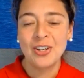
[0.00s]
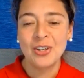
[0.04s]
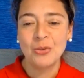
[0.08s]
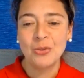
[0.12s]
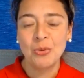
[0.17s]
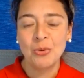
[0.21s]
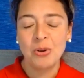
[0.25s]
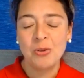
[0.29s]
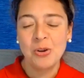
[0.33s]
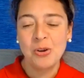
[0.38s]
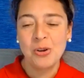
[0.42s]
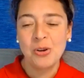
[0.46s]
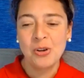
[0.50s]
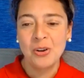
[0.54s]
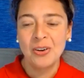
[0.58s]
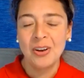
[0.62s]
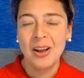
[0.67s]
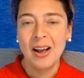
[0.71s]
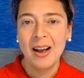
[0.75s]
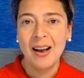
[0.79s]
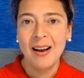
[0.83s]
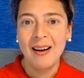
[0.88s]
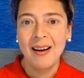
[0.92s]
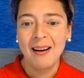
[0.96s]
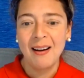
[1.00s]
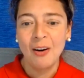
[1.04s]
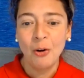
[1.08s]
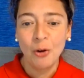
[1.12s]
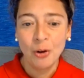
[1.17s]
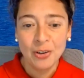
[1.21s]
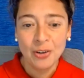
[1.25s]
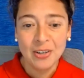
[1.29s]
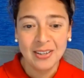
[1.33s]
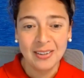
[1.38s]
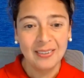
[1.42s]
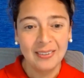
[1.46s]
and trade union
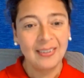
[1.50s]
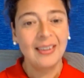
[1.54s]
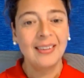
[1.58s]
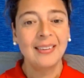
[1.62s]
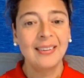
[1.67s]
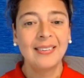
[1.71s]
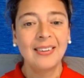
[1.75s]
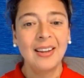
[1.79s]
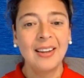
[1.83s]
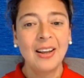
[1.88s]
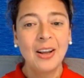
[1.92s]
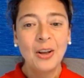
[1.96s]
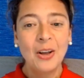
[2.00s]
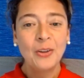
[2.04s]
audiences.